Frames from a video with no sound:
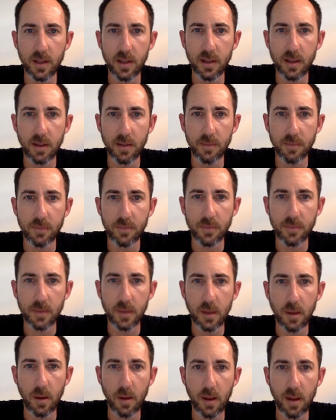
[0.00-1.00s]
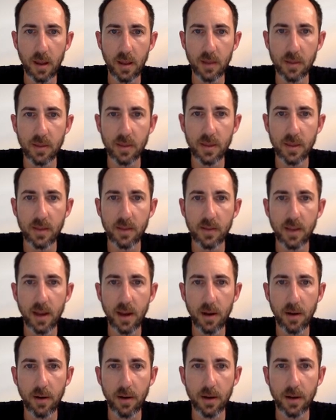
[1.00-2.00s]
that, you know, in this
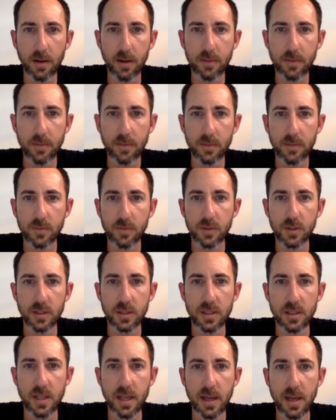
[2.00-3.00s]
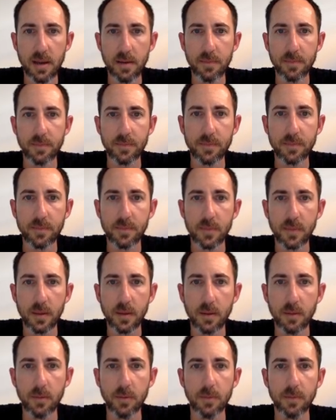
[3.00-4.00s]
area just there.
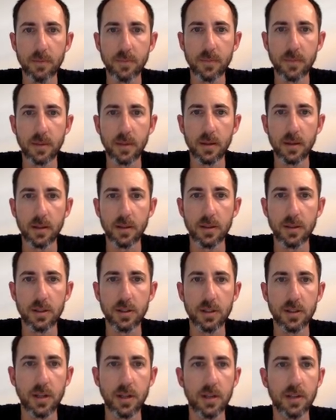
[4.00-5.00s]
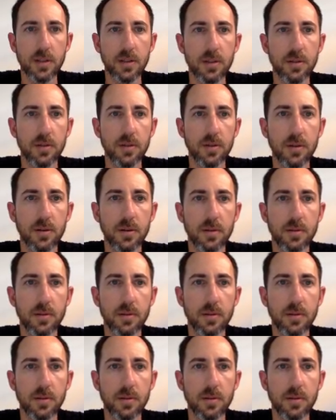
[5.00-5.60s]
Let's just change it to,